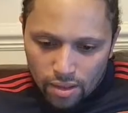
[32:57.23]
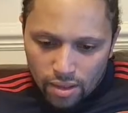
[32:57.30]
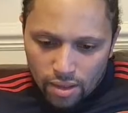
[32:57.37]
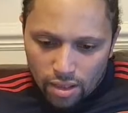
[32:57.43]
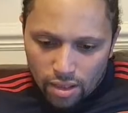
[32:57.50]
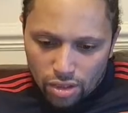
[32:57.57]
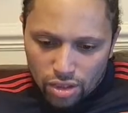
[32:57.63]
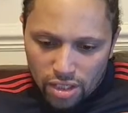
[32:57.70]

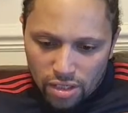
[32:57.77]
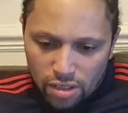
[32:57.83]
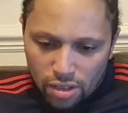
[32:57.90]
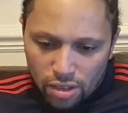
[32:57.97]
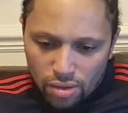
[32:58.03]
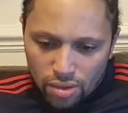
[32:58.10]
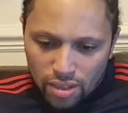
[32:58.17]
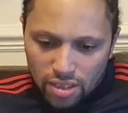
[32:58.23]
Ozzy
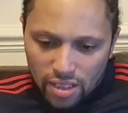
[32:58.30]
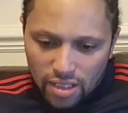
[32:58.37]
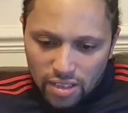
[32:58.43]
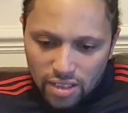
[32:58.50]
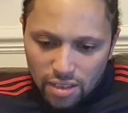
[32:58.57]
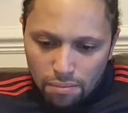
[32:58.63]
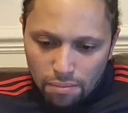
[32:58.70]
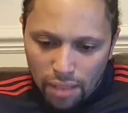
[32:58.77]
Guna
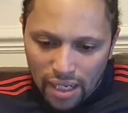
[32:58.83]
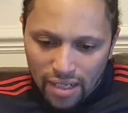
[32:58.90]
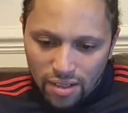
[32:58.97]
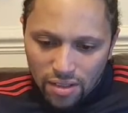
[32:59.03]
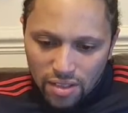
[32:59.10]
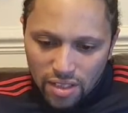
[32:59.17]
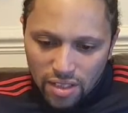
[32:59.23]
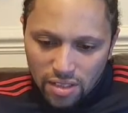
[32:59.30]
says
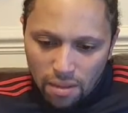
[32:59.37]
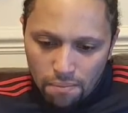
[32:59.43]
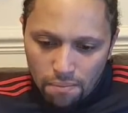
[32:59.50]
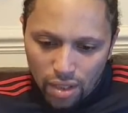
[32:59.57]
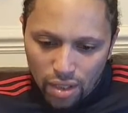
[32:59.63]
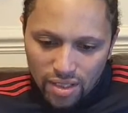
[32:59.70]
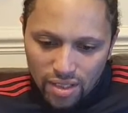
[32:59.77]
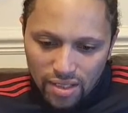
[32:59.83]
Ceballos is a
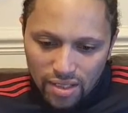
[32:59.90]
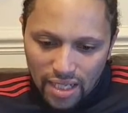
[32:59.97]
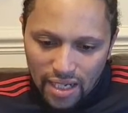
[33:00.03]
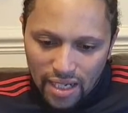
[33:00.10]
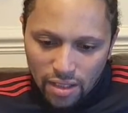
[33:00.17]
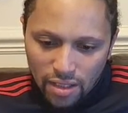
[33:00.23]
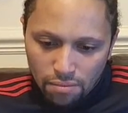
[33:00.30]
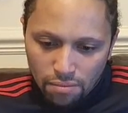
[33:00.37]
modern day
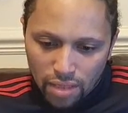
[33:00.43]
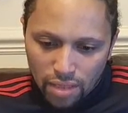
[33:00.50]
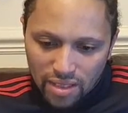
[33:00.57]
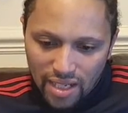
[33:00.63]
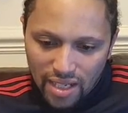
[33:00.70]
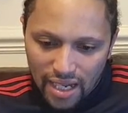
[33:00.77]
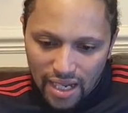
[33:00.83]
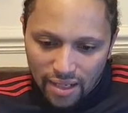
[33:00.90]
number
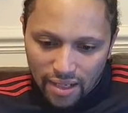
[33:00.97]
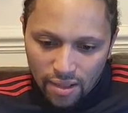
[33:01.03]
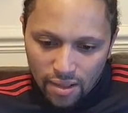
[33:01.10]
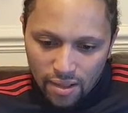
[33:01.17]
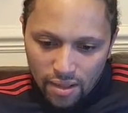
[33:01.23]
10.